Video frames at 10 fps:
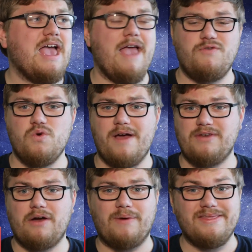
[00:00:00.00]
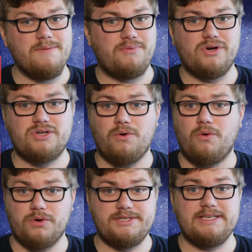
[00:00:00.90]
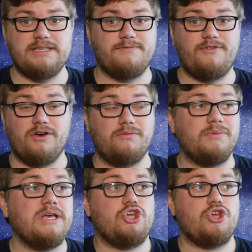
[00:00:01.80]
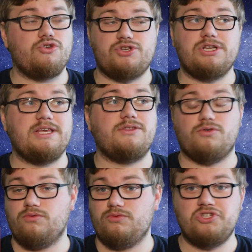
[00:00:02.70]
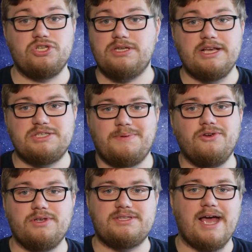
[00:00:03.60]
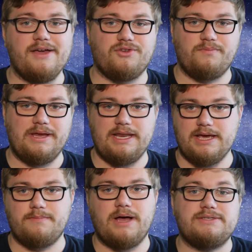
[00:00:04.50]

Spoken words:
If you have not read the book or seen the film, you should experience either medium.